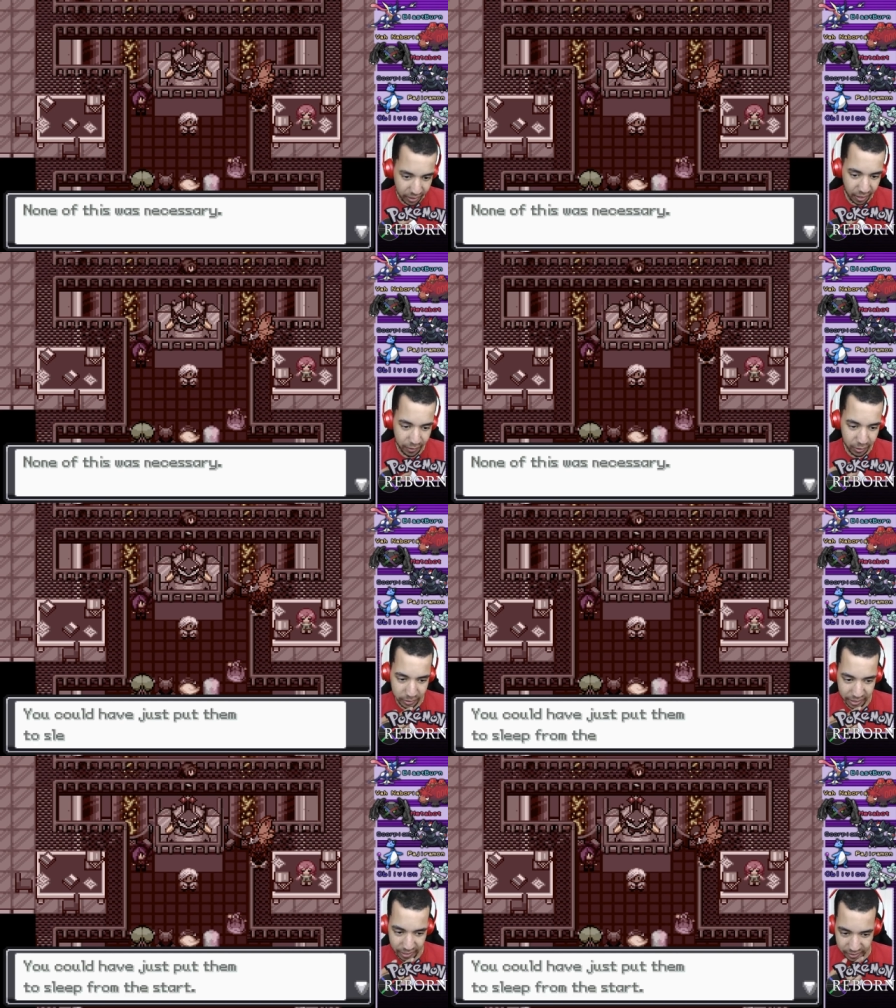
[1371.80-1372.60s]
None of this
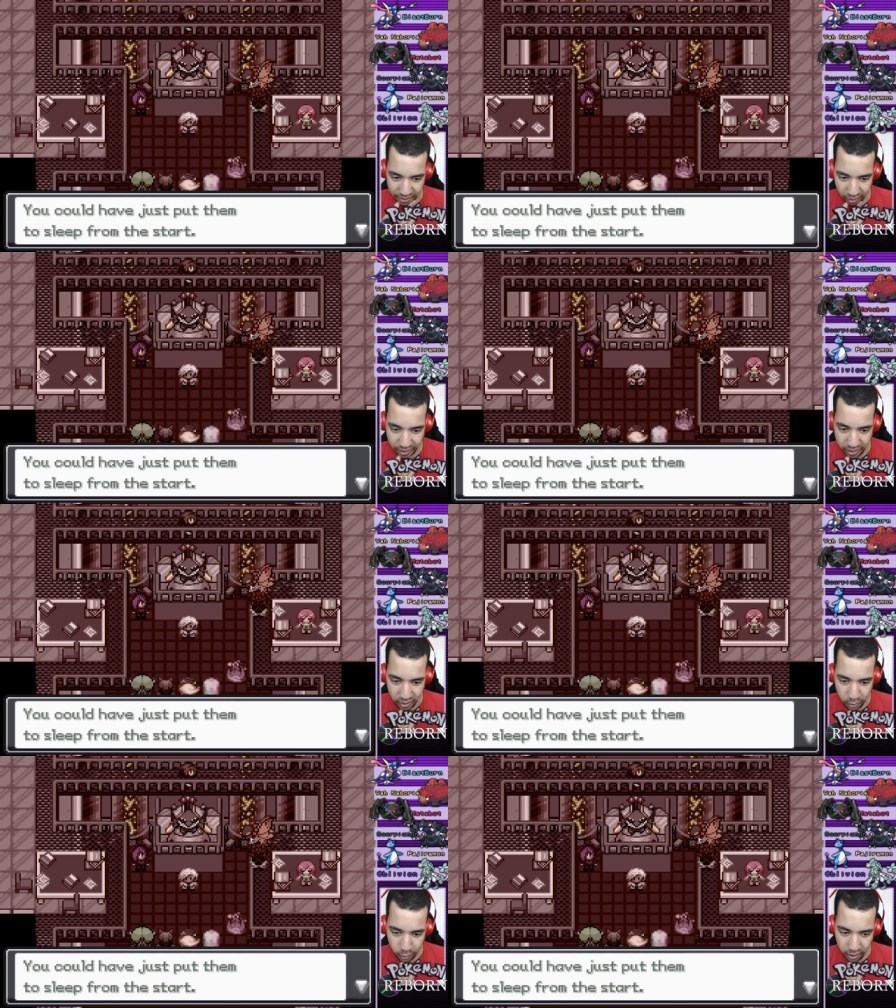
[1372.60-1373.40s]
was necessary.
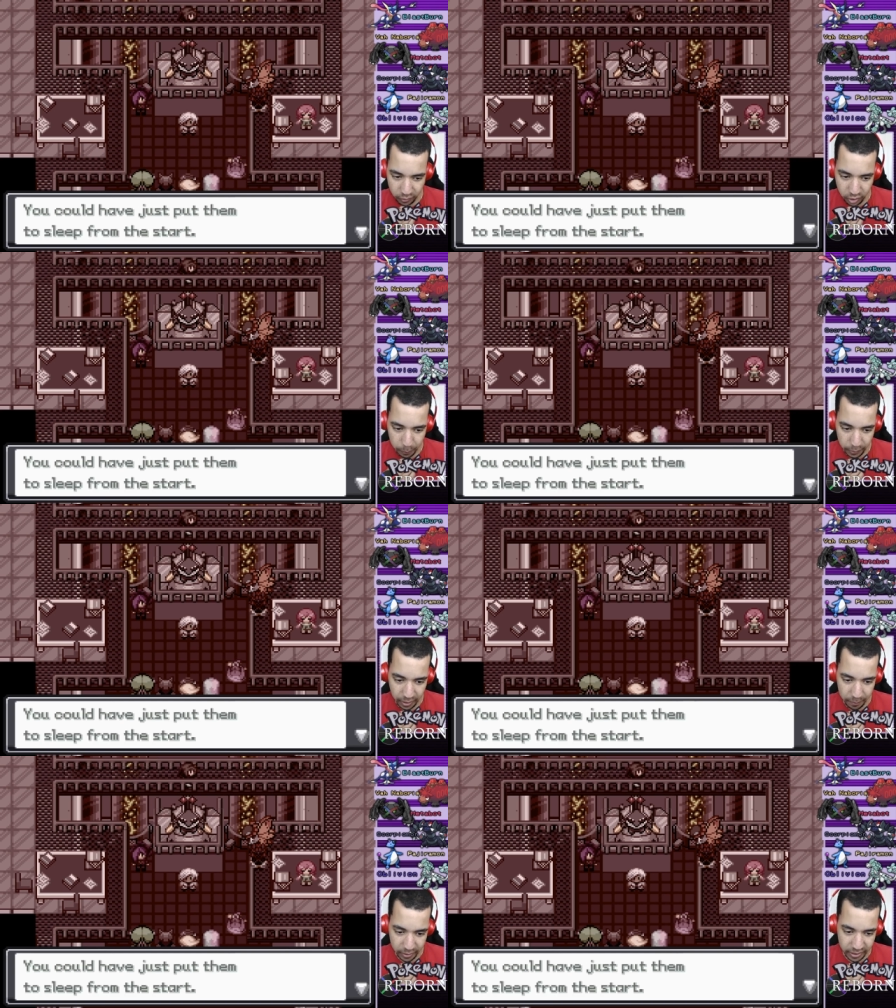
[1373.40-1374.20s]
You could have just put
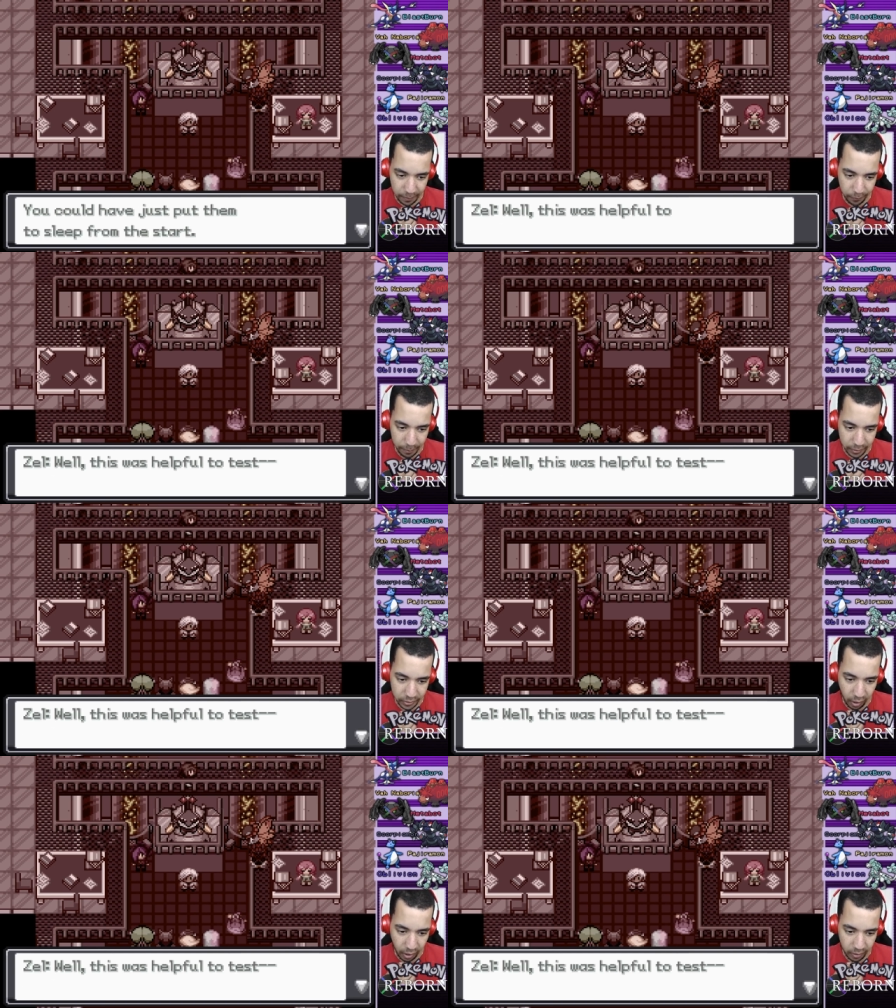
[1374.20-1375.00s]
them to sleep from the
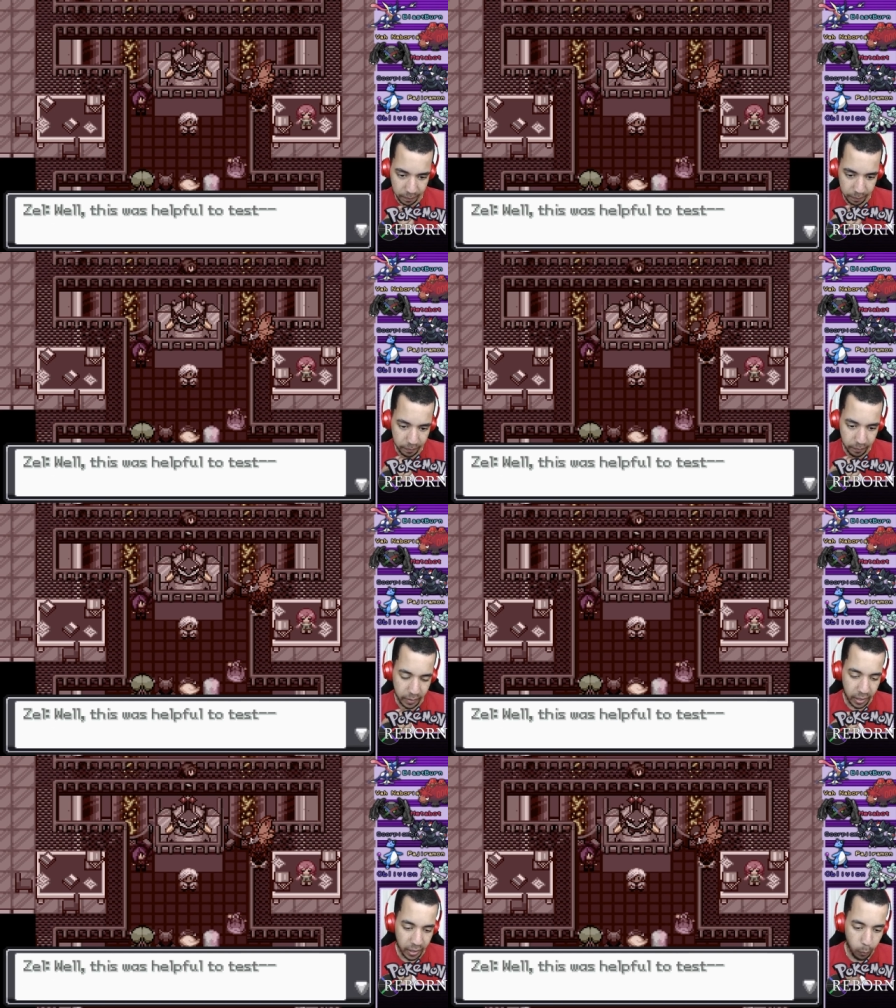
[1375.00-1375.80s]
start.
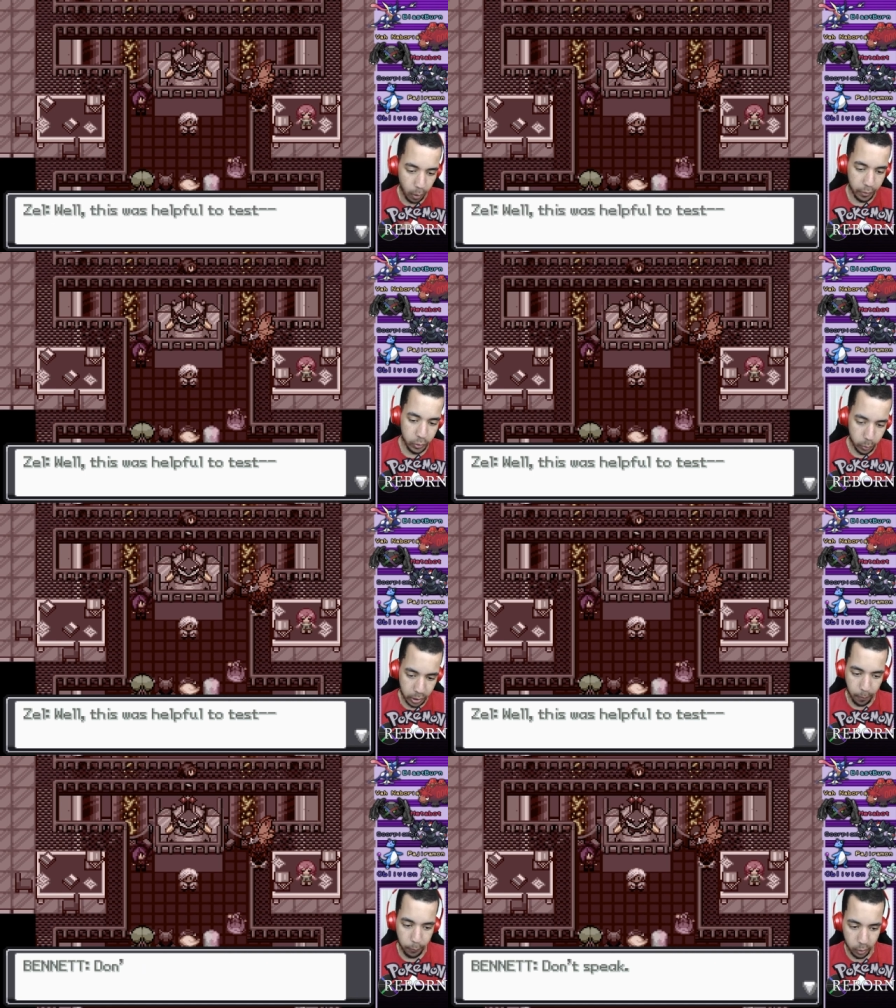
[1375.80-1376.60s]
Well, this
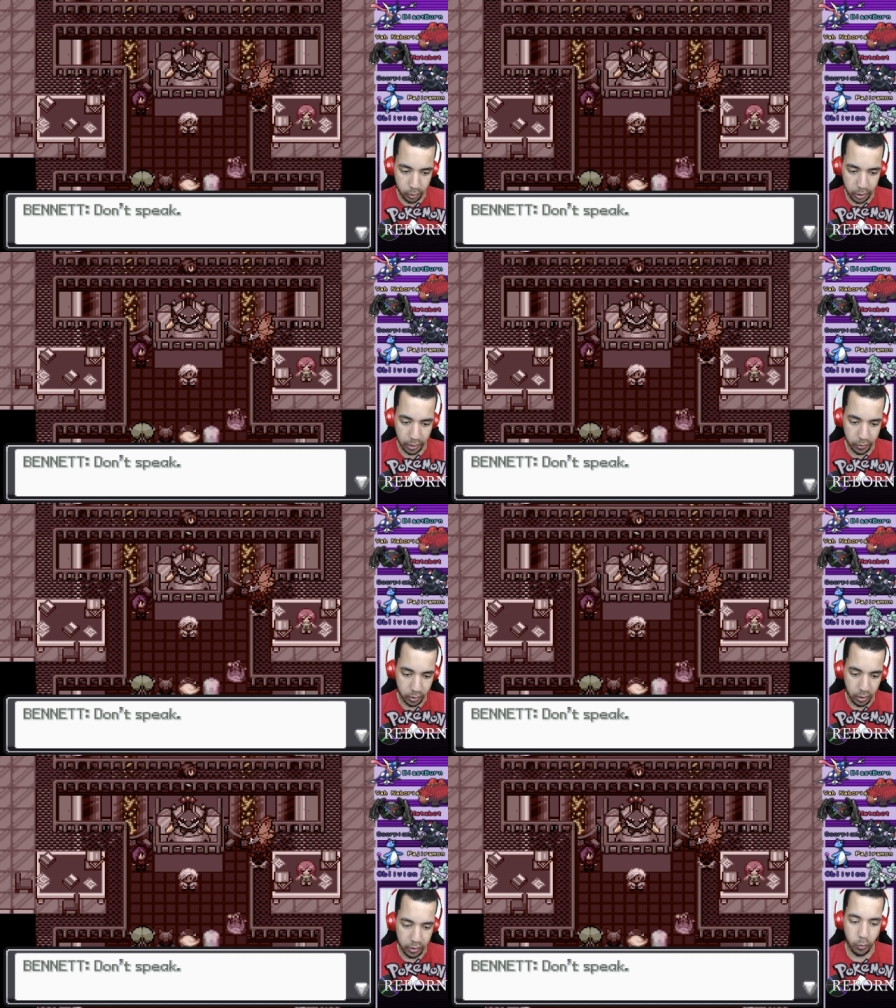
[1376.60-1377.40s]
was helpful to
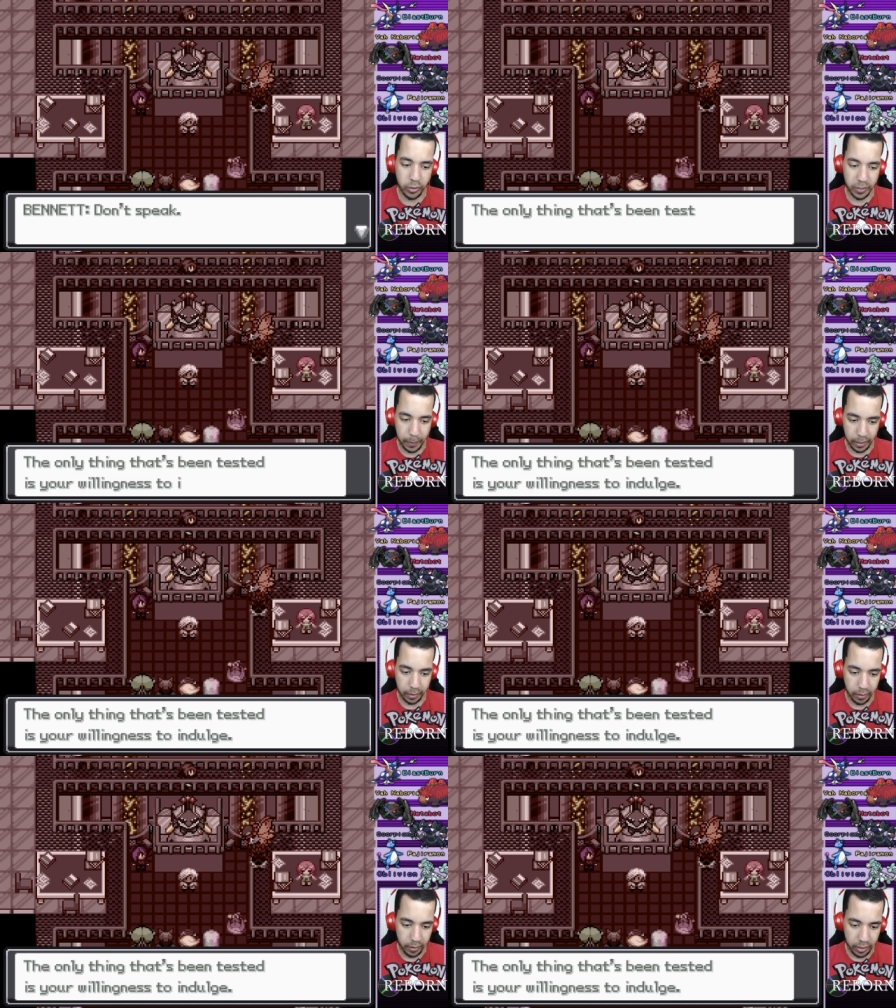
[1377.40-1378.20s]
test. Don't
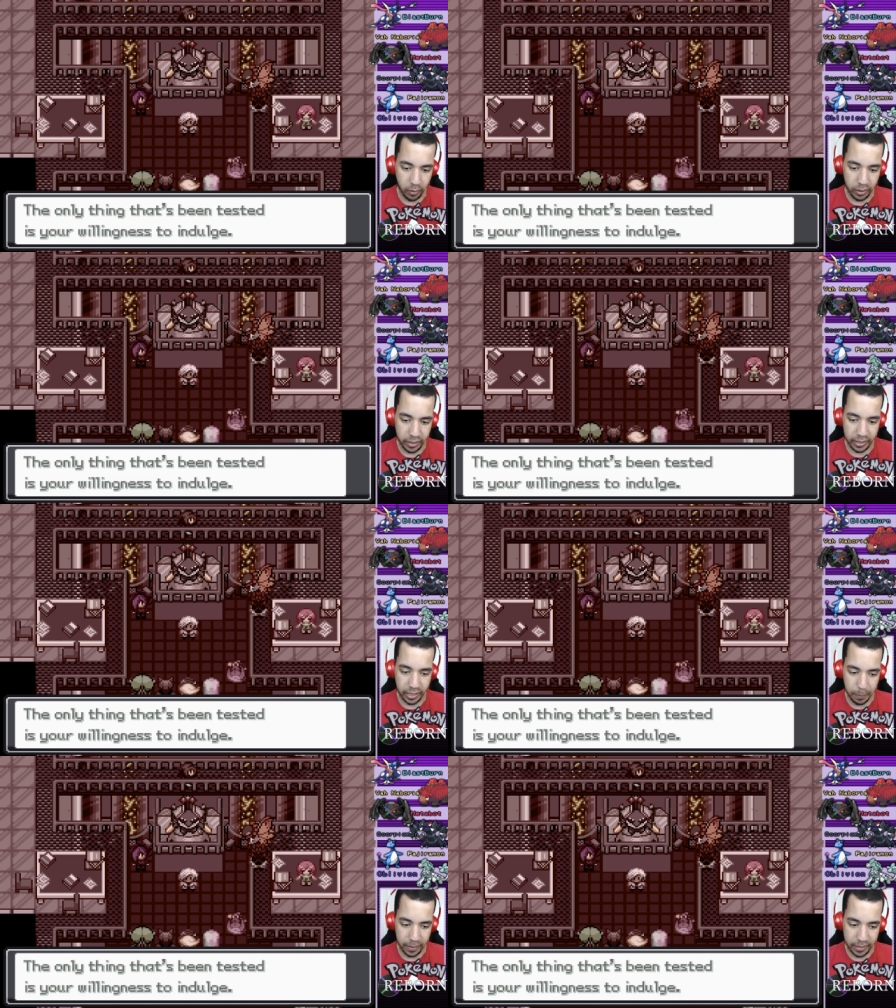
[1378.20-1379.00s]
speak. The only thing
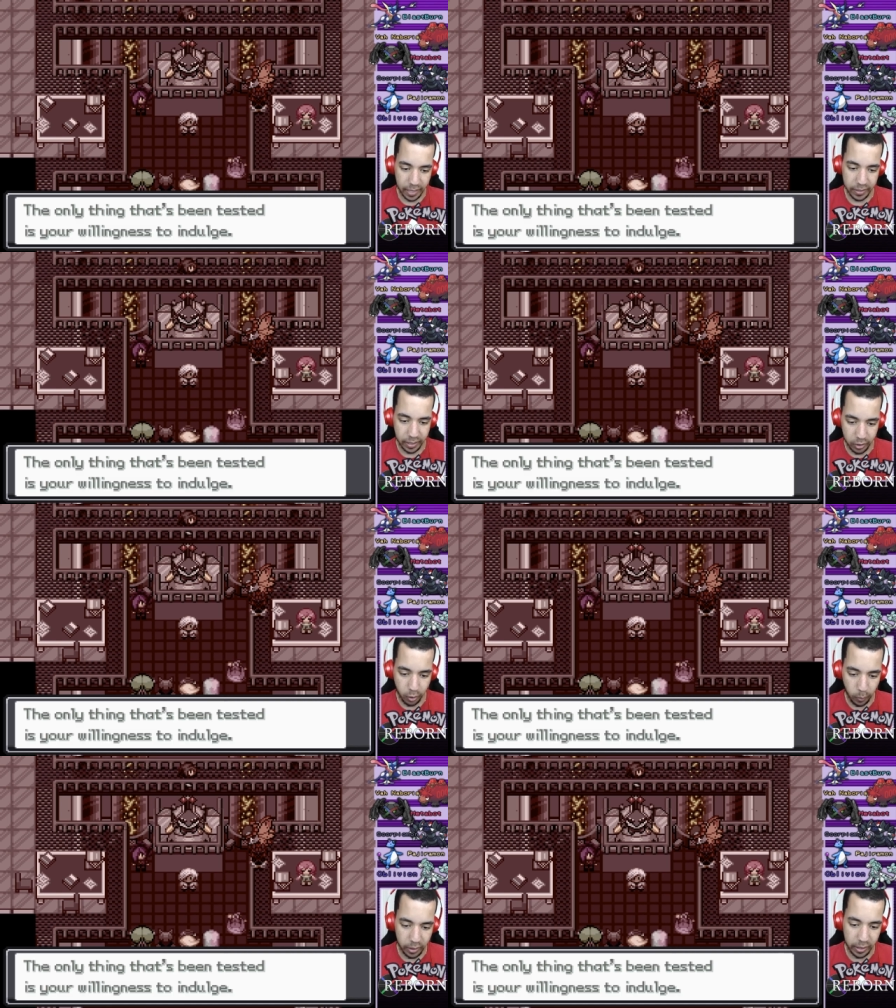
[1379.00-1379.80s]
that's been tested is
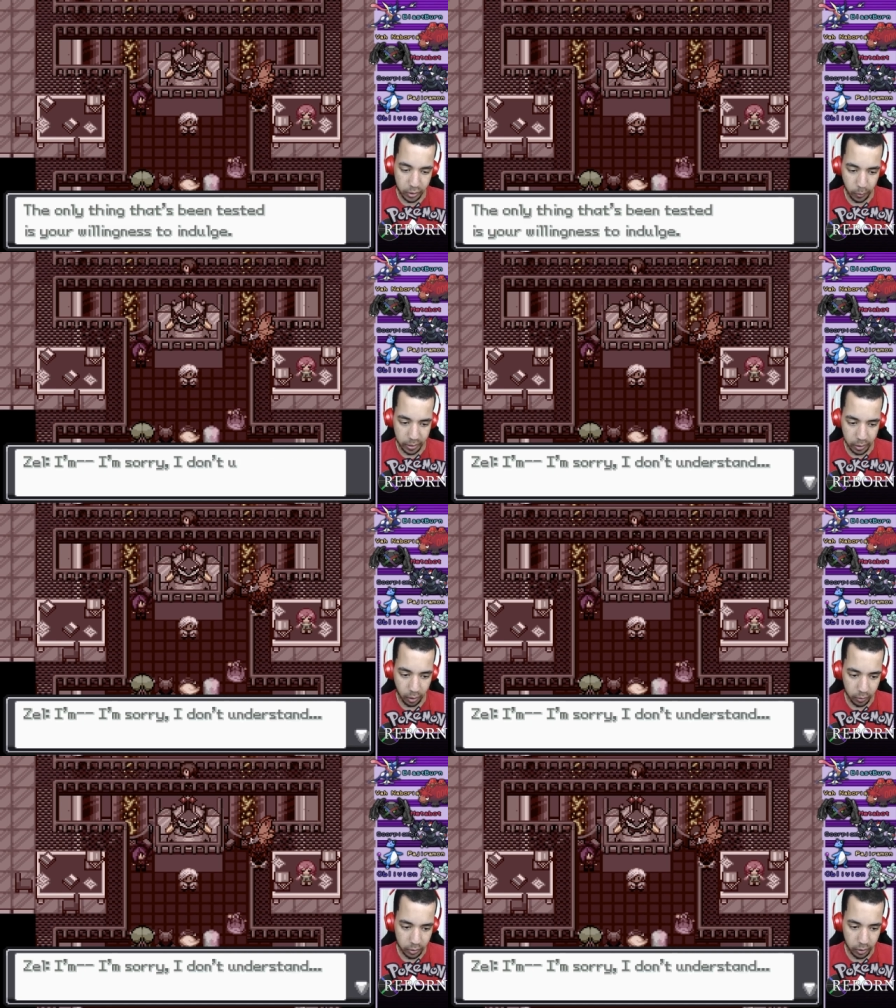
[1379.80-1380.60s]
your willingness to
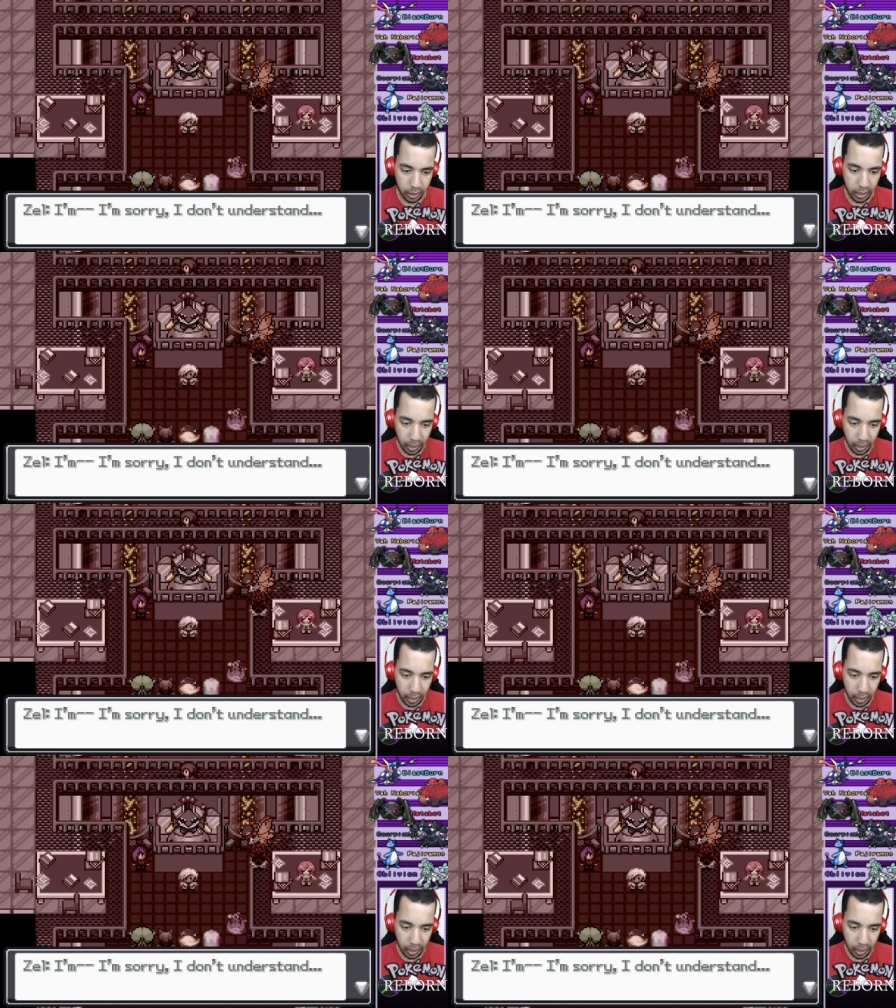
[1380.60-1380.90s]
indulge.